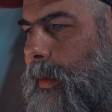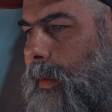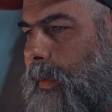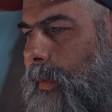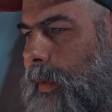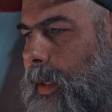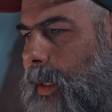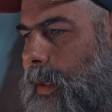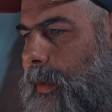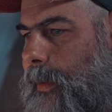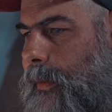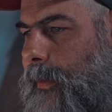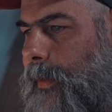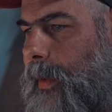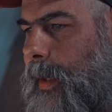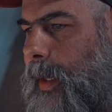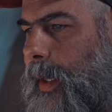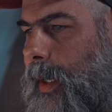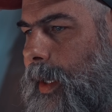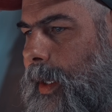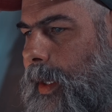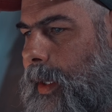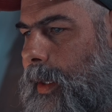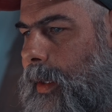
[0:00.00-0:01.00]
That's
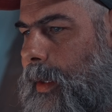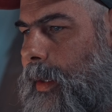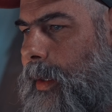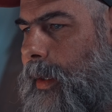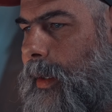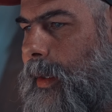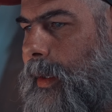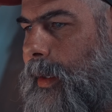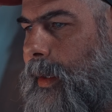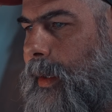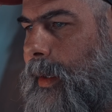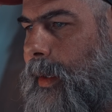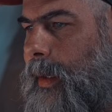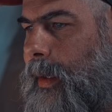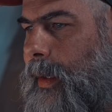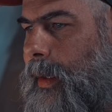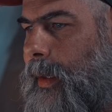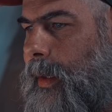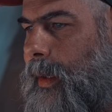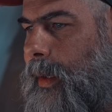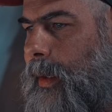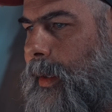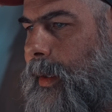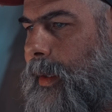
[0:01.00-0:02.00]
fine.
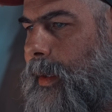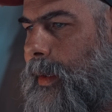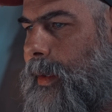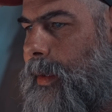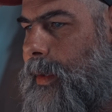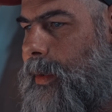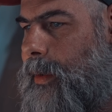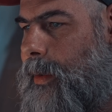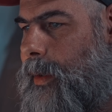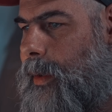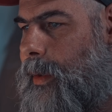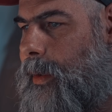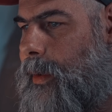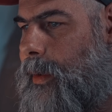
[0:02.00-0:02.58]
It's doing